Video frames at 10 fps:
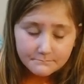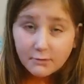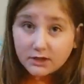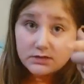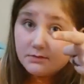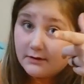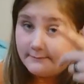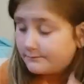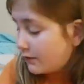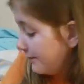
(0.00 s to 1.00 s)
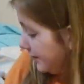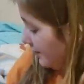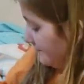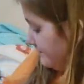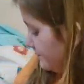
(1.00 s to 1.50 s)
Possibly, probably
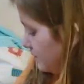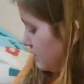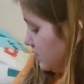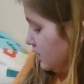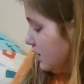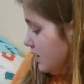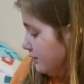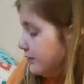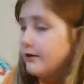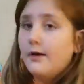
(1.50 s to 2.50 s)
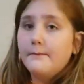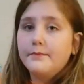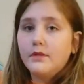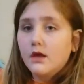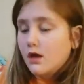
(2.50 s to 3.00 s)
not. I don't know yet.
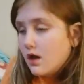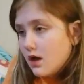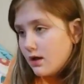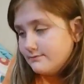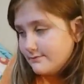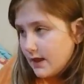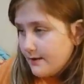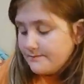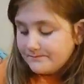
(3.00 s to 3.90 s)
Yeah.